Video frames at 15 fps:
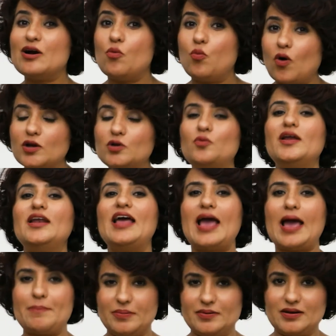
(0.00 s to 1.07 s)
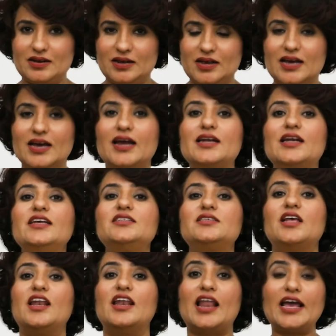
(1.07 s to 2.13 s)
what will happen. At least
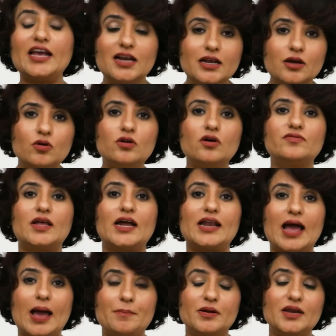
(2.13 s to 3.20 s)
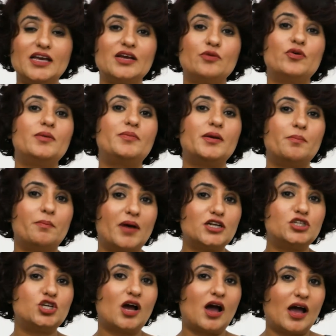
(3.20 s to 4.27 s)
the likelihood of that happening will be
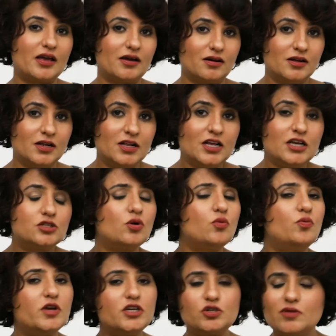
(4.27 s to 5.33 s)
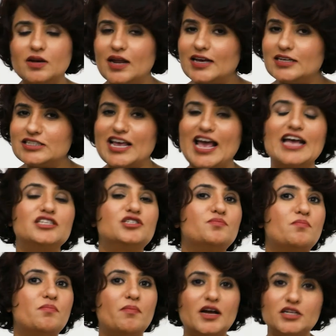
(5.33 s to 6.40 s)
much higher. So visualize as
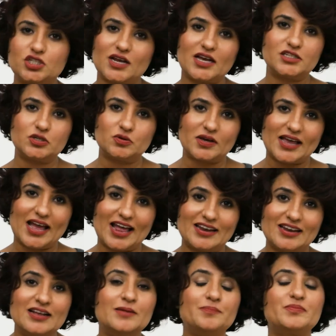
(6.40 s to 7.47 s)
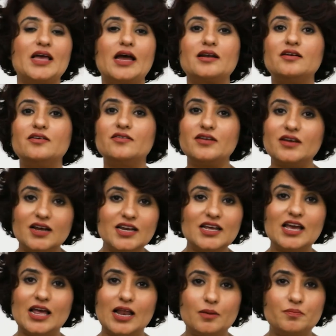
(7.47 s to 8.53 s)
much as you can. That will
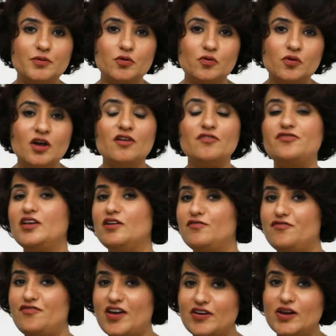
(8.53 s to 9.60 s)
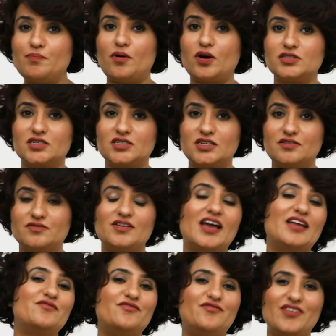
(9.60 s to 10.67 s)
really help you feel very positive
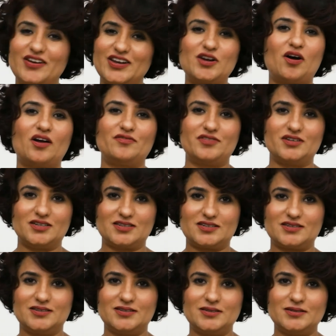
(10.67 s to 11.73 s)
and very confident.